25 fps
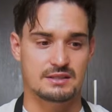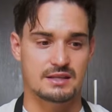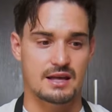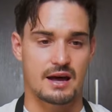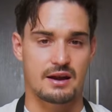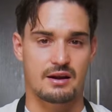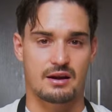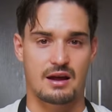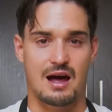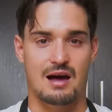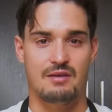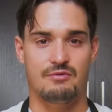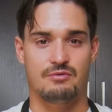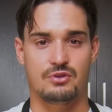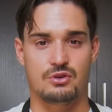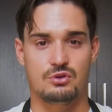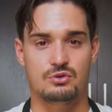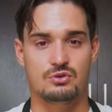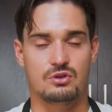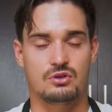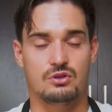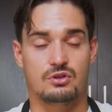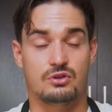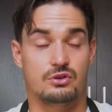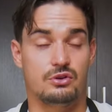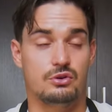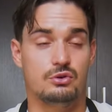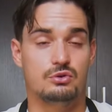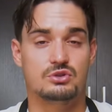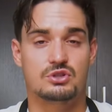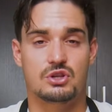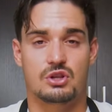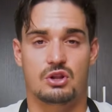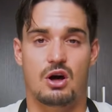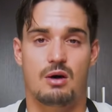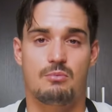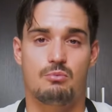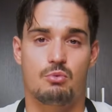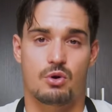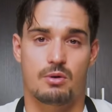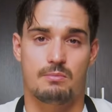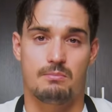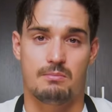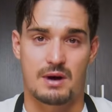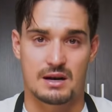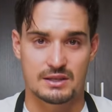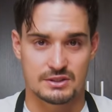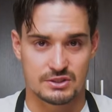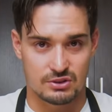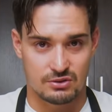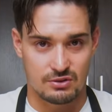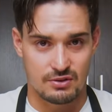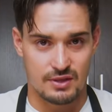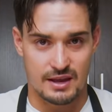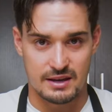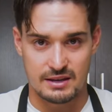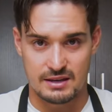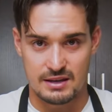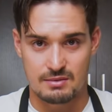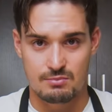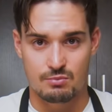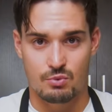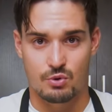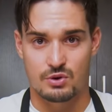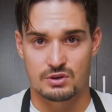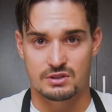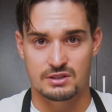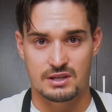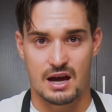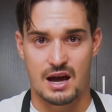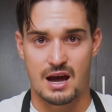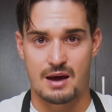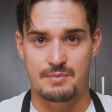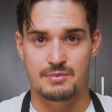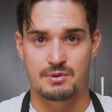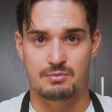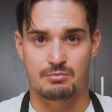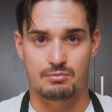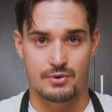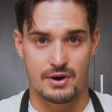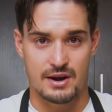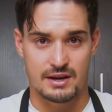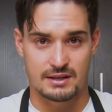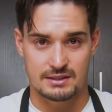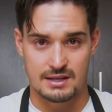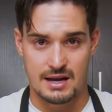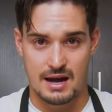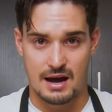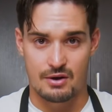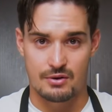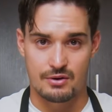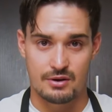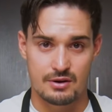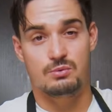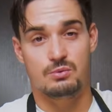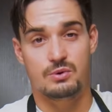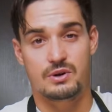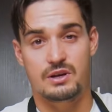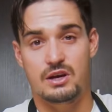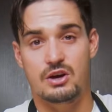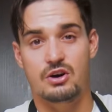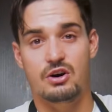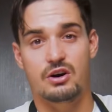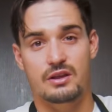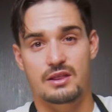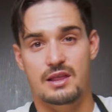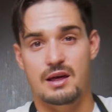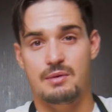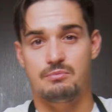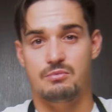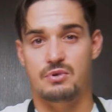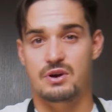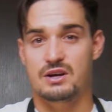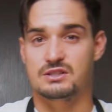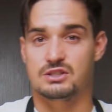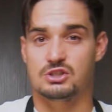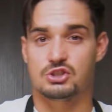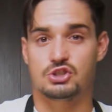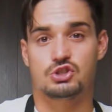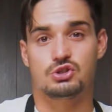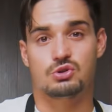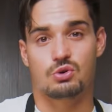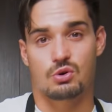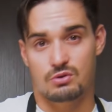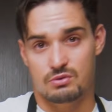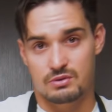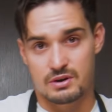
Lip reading: that use a lot more muscle that need more time to break down. We cook them braising. Short